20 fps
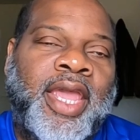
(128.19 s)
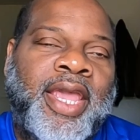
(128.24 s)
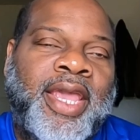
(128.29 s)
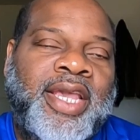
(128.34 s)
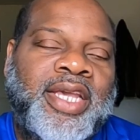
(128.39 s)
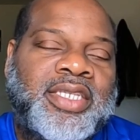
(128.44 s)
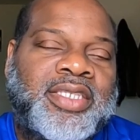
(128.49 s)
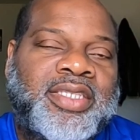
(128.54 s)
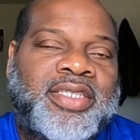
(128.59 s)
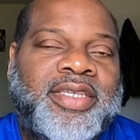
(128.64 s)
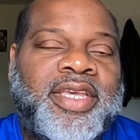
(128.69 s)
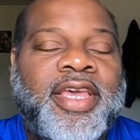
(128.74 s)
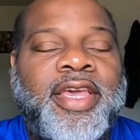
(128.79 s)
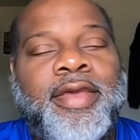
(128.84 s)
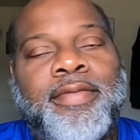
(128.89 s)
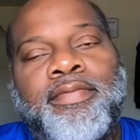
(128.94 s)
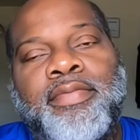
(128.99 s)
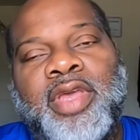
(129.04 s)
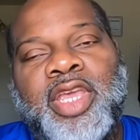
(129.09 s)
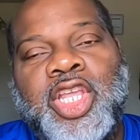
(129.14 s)
he
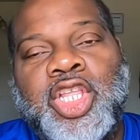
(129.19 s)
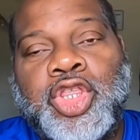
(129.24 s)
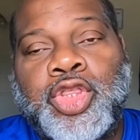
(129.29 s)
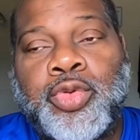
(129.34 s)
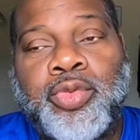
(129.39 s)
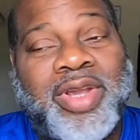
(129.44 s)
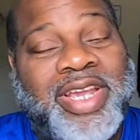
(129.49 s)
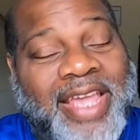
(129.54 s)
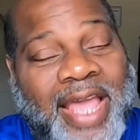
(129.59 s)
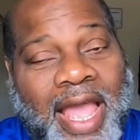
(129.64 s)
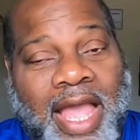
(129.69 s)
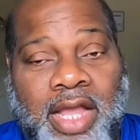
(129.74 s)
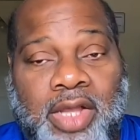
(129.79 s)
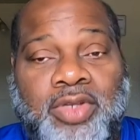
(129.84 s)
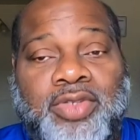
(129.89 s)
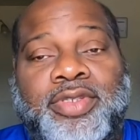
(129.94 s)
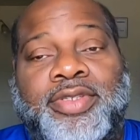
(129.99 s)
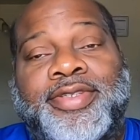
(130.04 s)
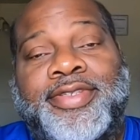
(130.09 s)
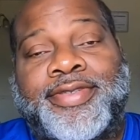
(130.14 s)
sent me 3
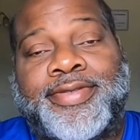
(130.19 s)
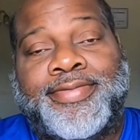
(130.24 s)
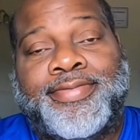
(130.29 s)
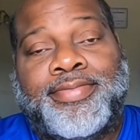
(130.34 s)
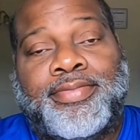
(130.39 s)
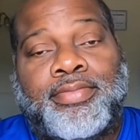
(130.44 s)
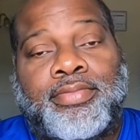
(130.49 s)
houses.